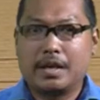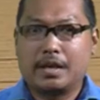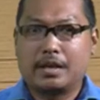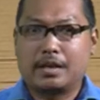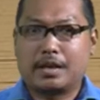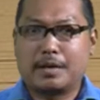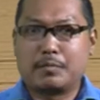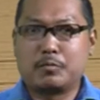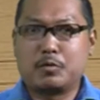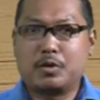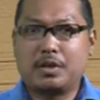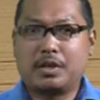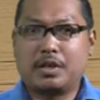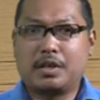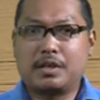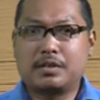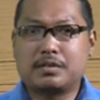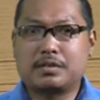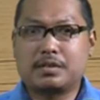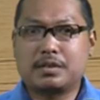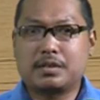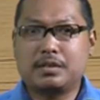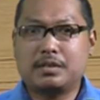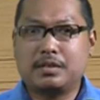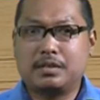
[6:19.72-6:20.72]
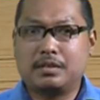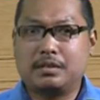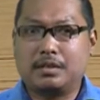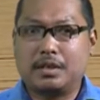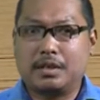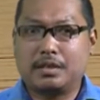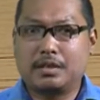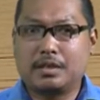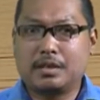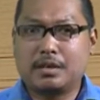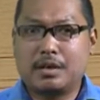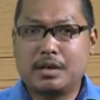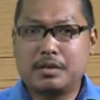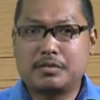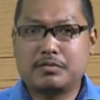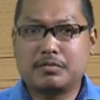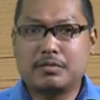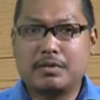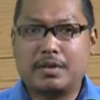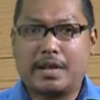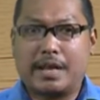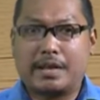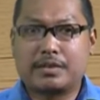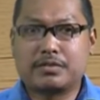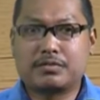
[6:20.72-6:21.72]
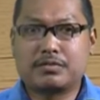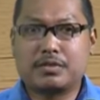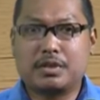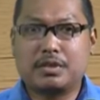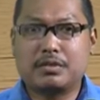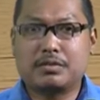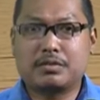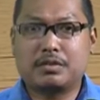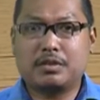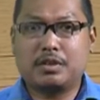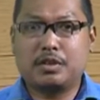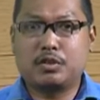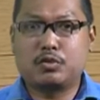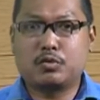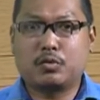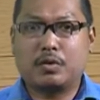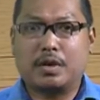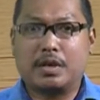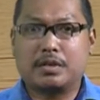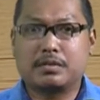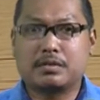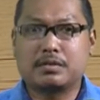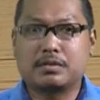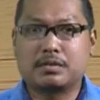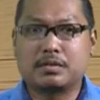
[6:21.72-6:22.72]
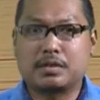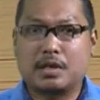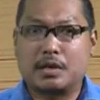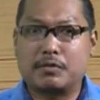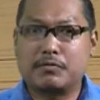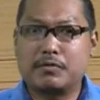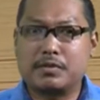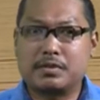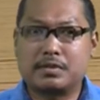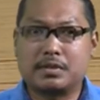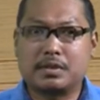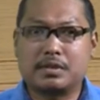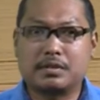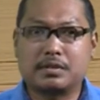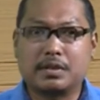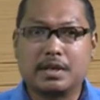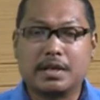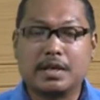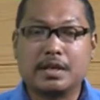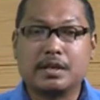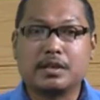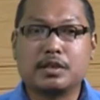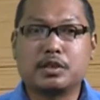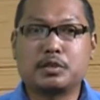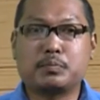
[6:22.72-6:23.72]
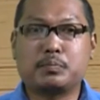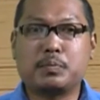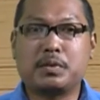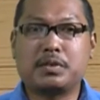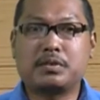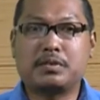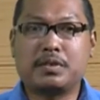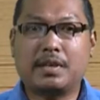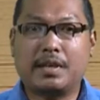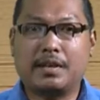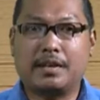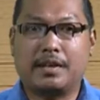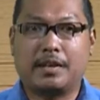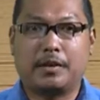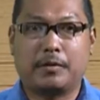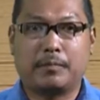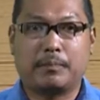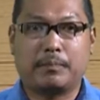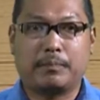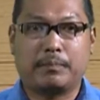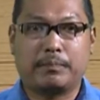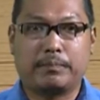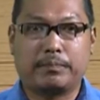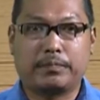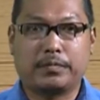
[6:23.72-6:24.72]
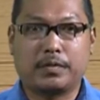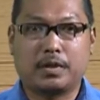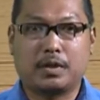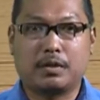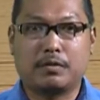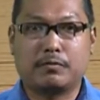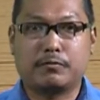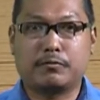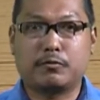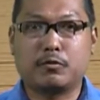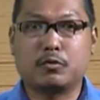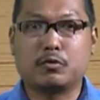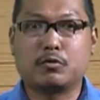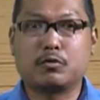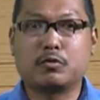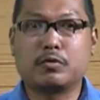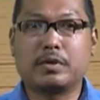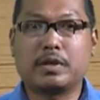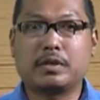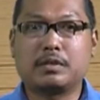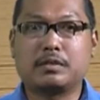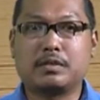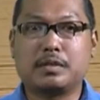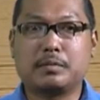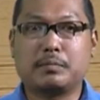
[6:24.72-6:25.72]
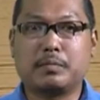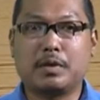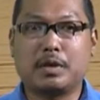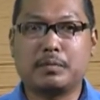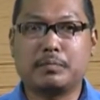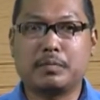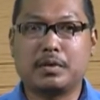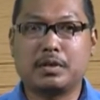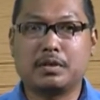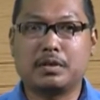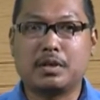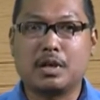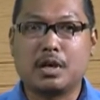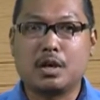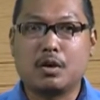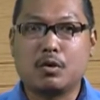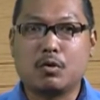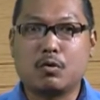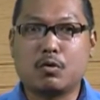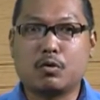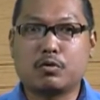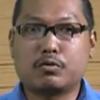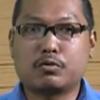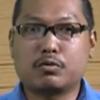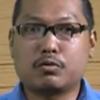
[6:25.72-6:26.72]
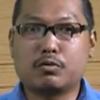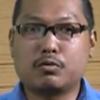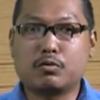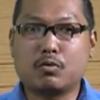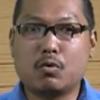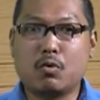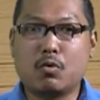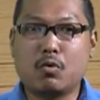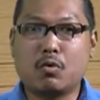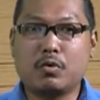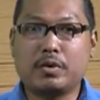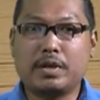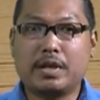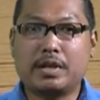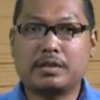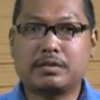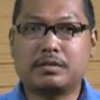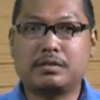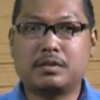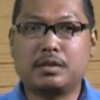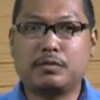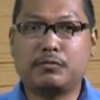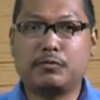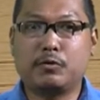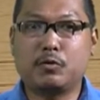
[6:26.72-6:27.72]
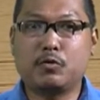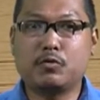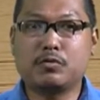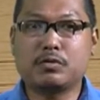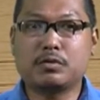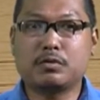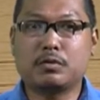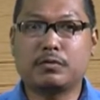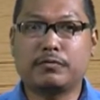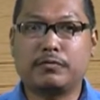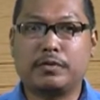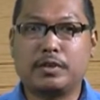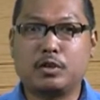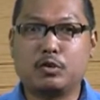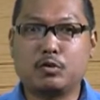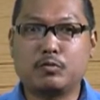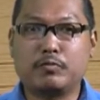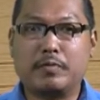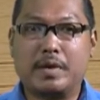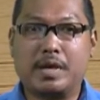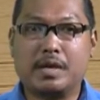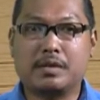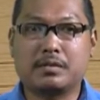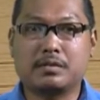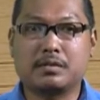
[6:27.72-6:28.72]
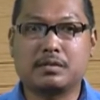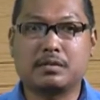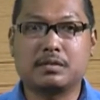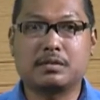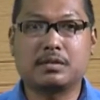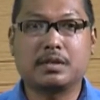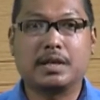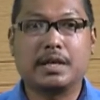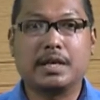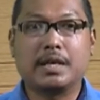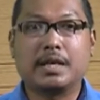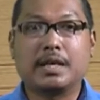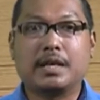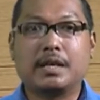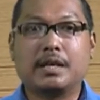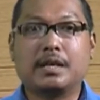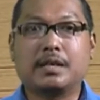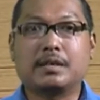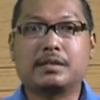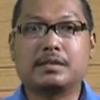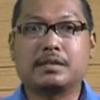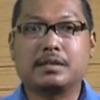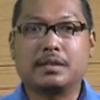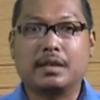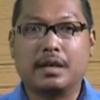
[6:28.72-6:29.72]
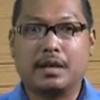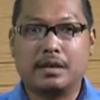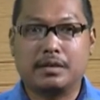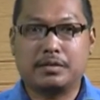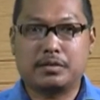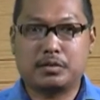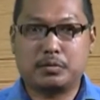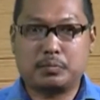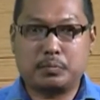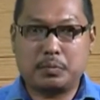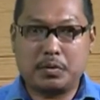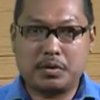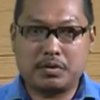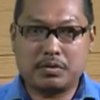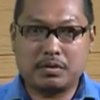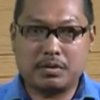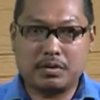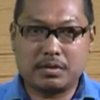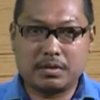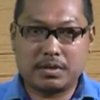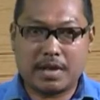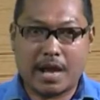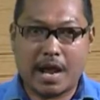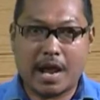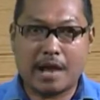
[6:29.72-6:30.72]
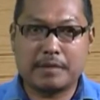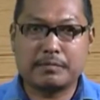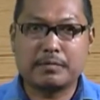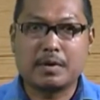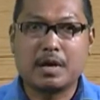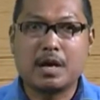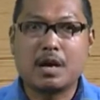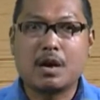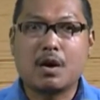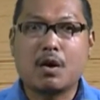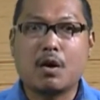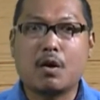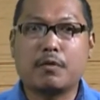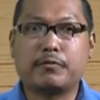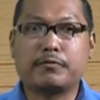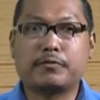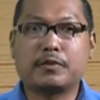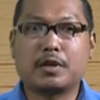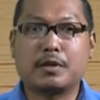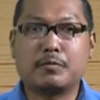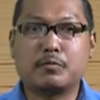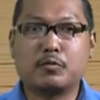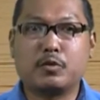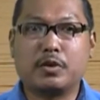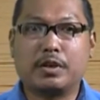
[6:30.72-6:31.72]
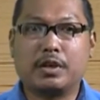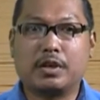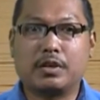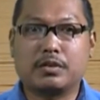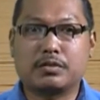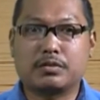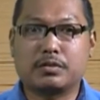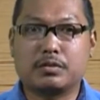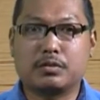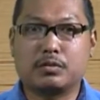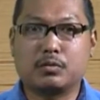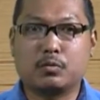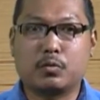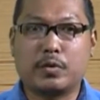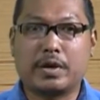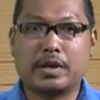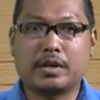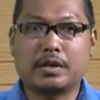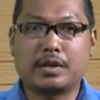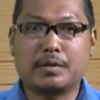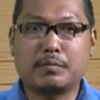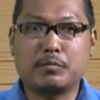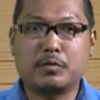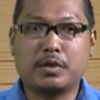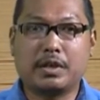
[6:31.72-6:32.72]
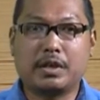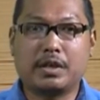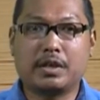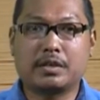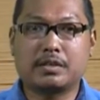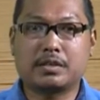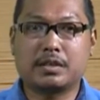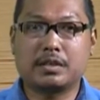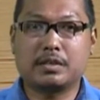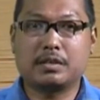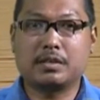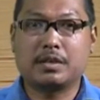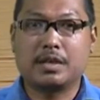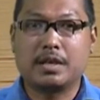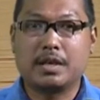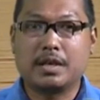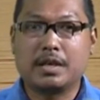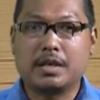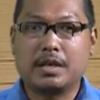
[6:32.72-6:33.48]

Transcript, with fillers: communication in agricultural extension education services especially for rural development also known as diffusion of innovations is a special type of communication where communication